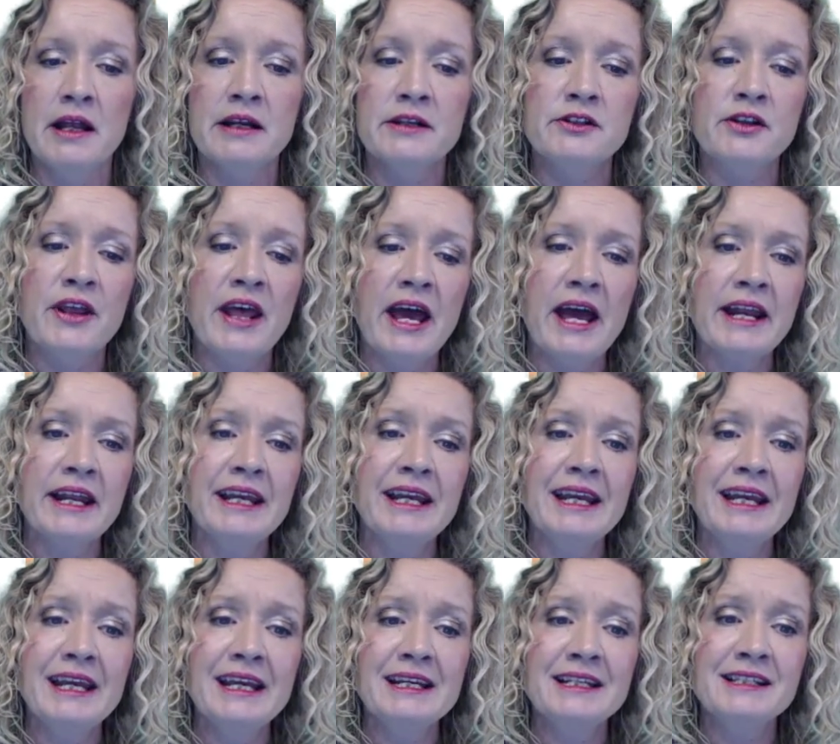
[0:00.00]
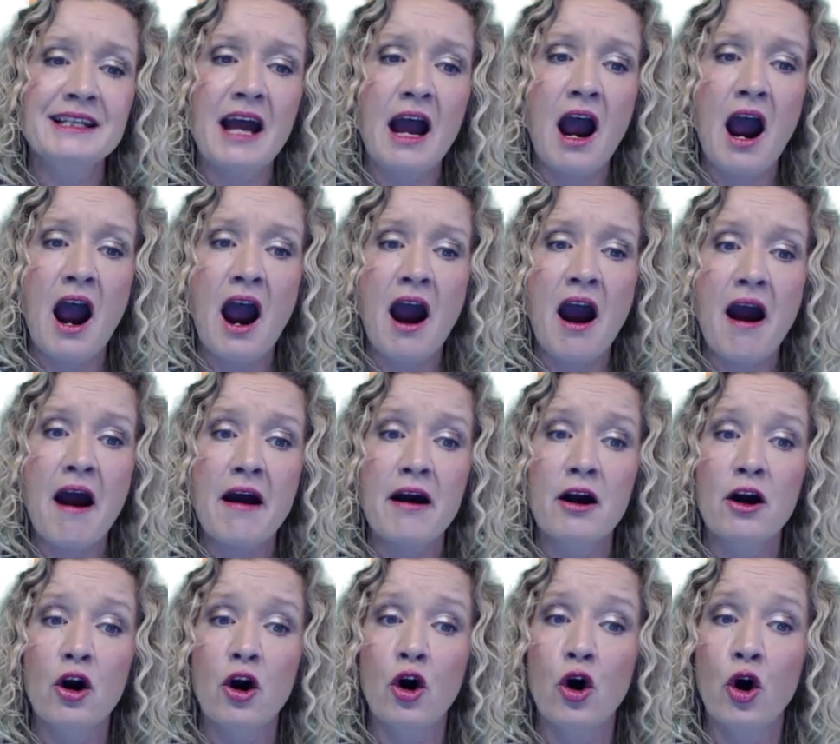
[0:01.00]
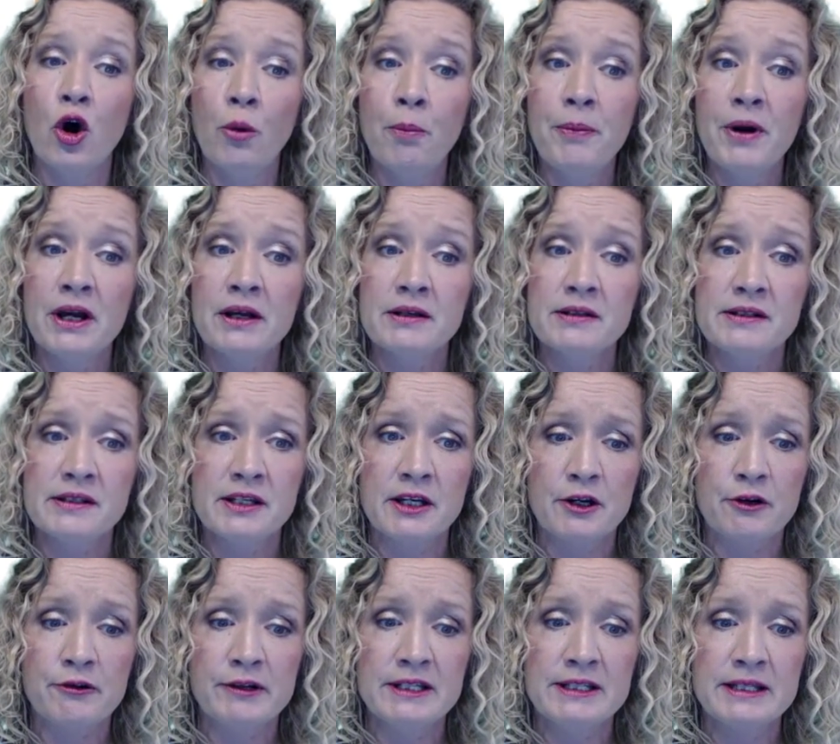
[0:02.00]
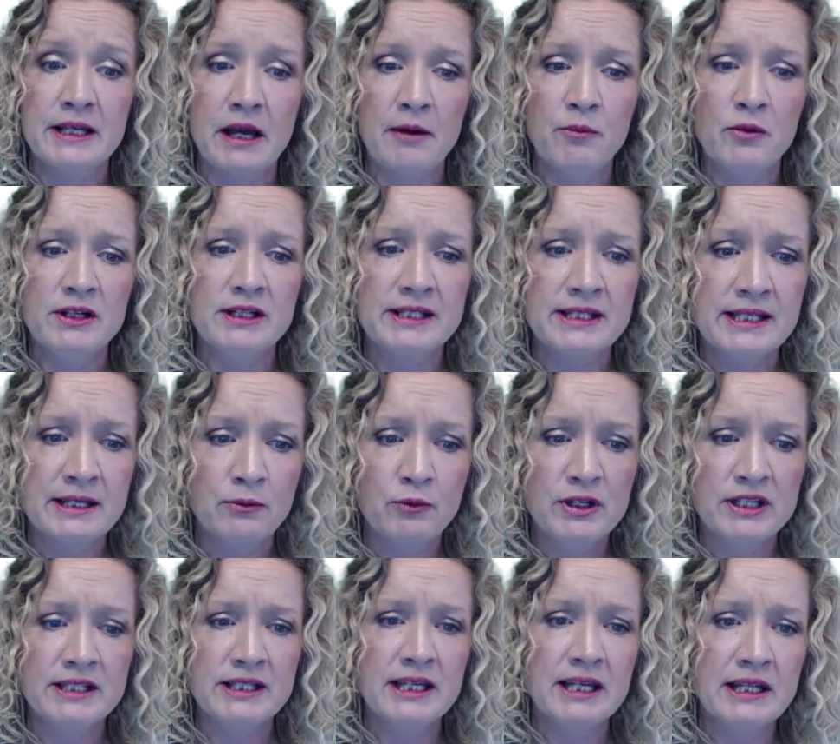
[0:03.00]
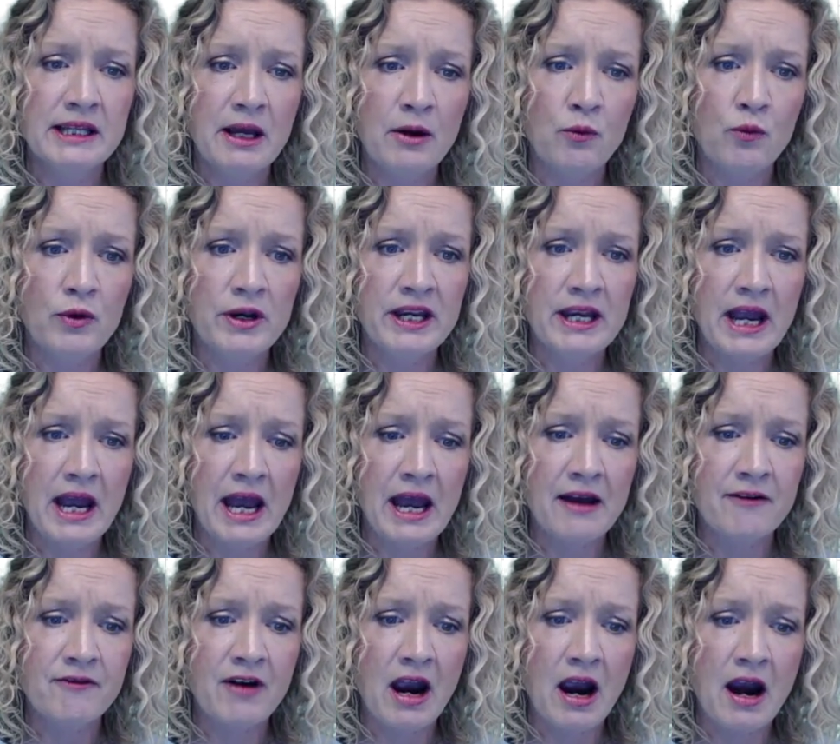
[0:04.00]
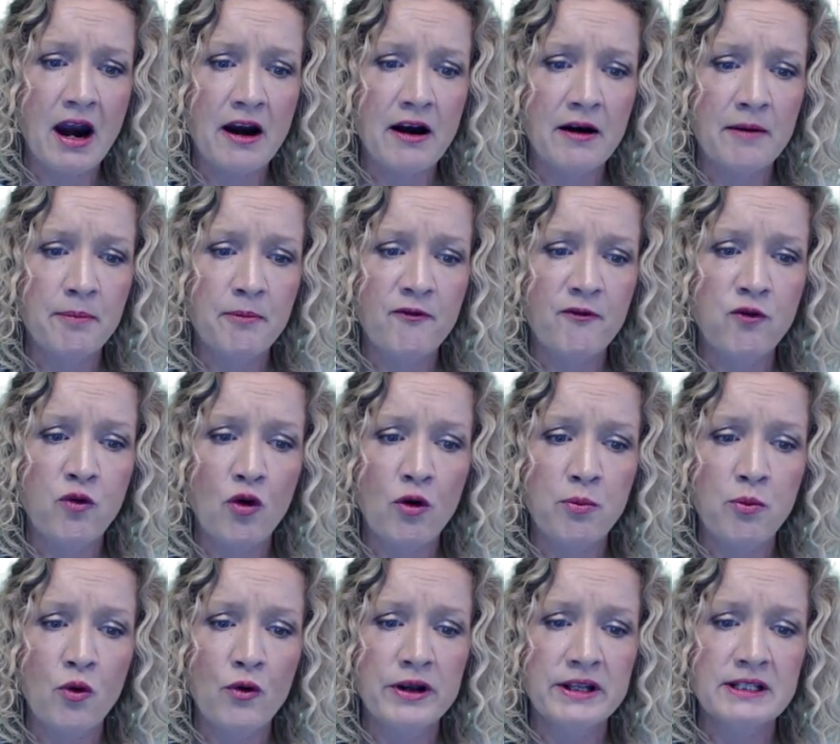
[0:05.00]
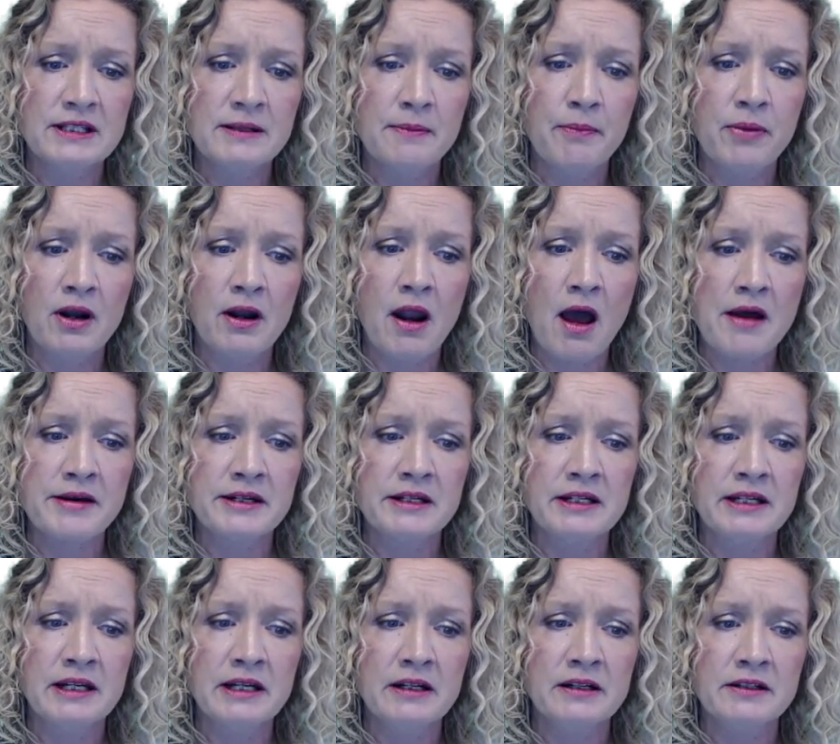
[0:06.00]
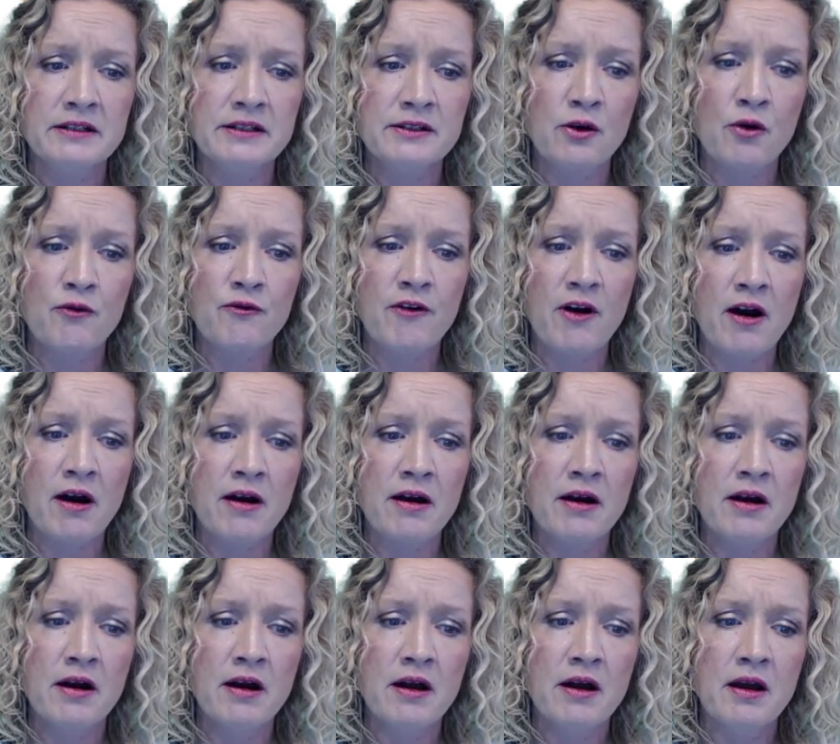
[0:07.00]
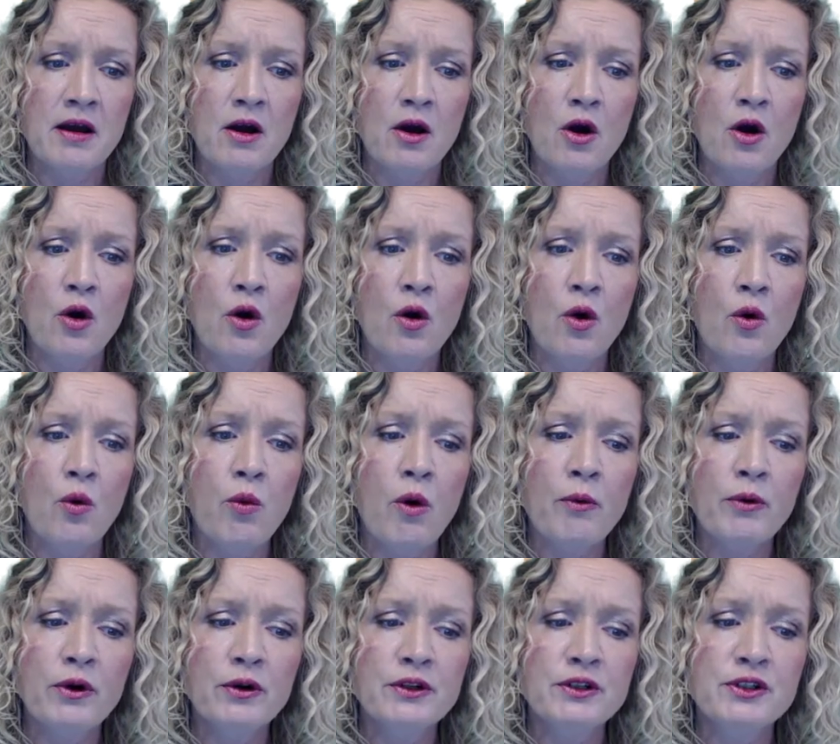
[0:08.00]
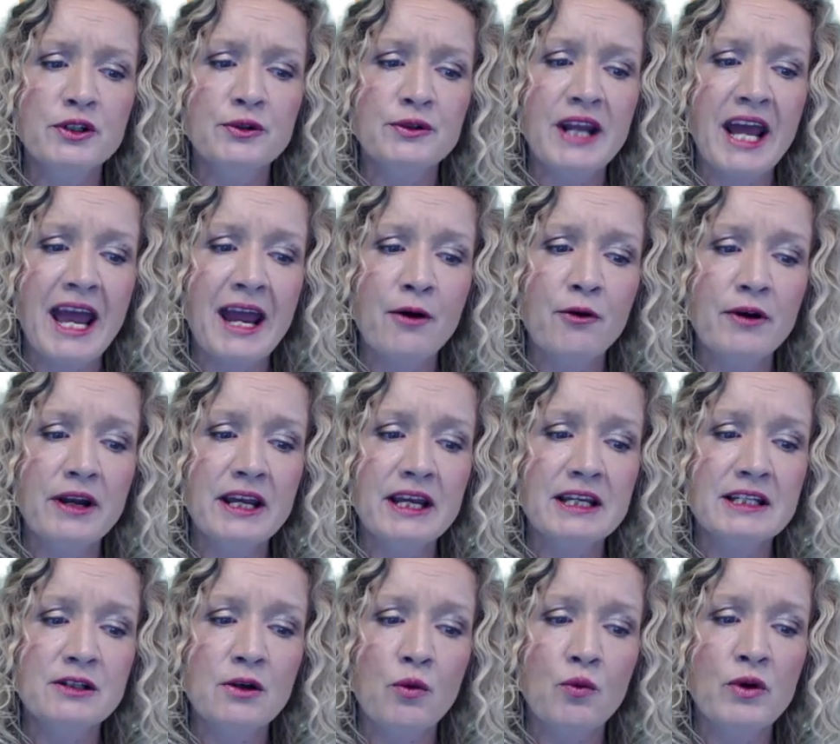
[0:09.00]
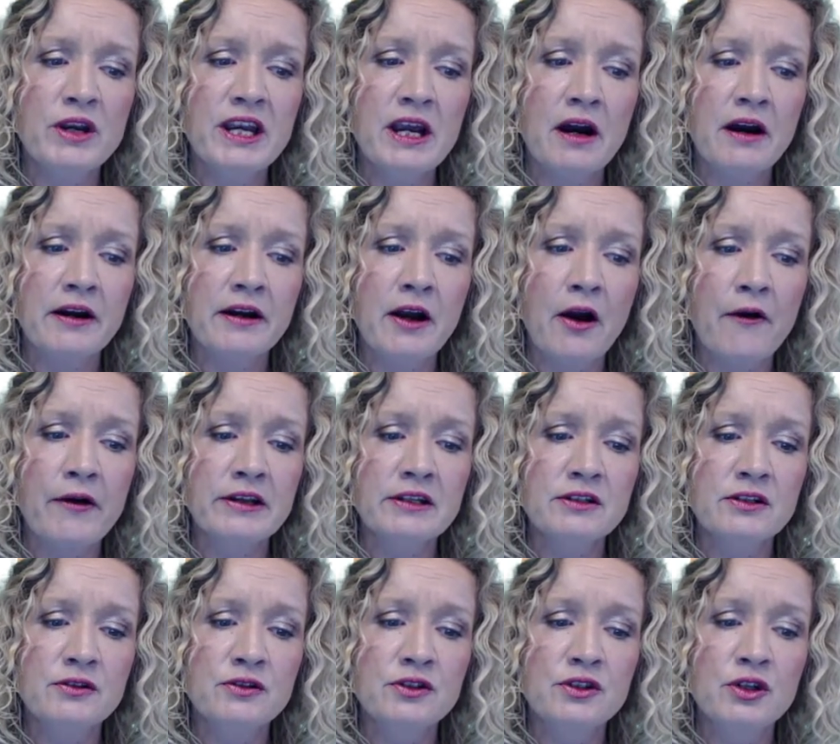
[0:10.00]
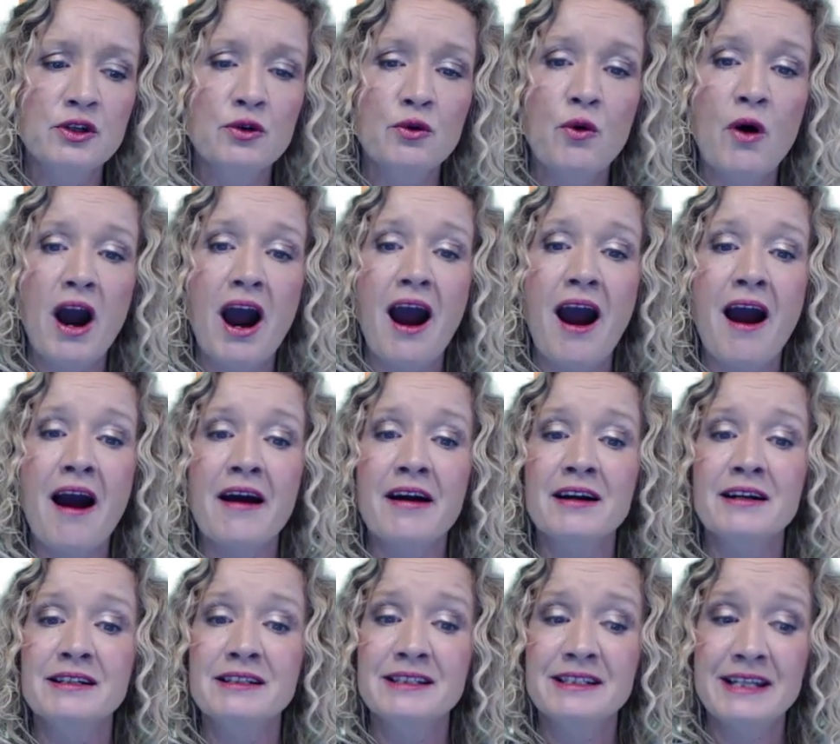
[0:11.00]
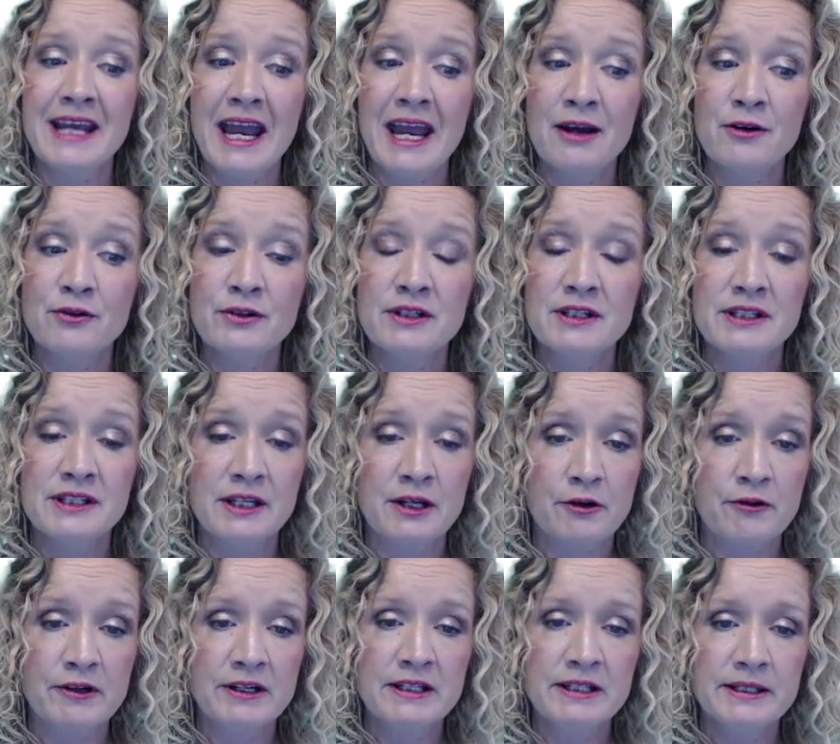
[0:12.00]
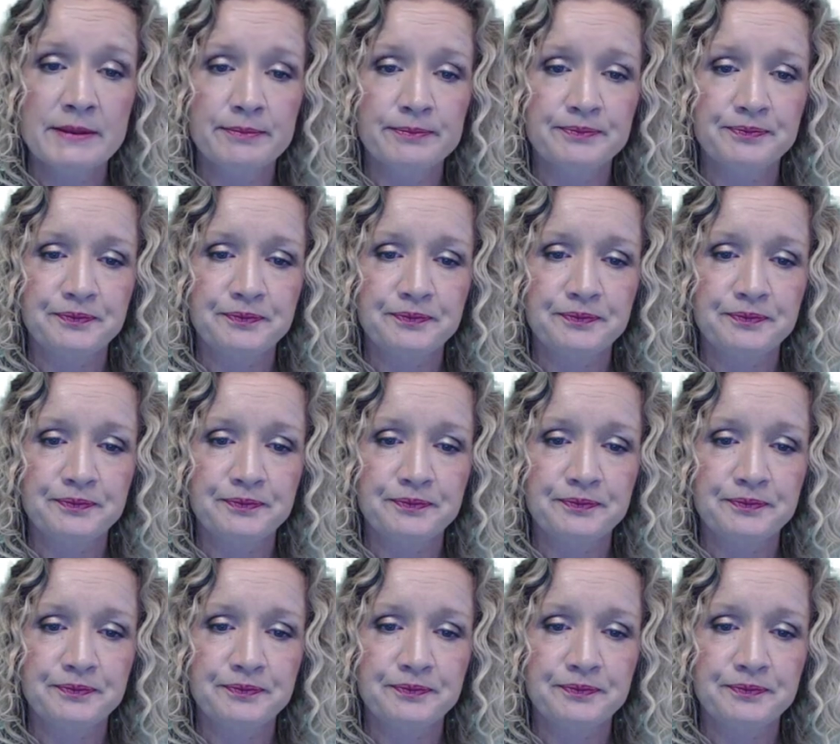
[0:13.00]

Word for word: So that is our up series. And we'll see, we see that we have our four points plotted here so far. What we're going to do now is we are going to do our down series.